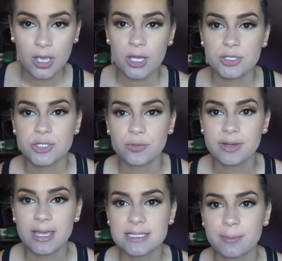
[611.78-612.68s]
So
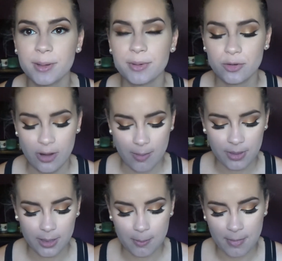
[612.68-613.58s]
next I'm going to be
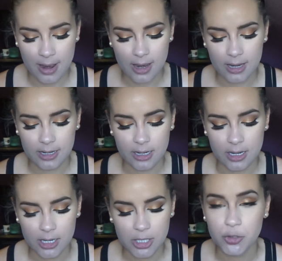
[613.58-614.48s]
grabbing my
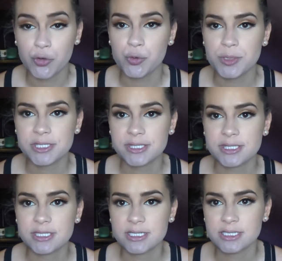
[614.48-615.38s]

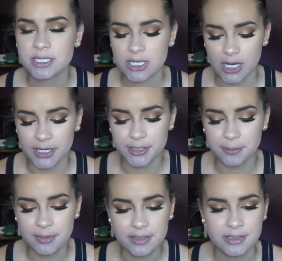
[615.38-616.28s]
newest item,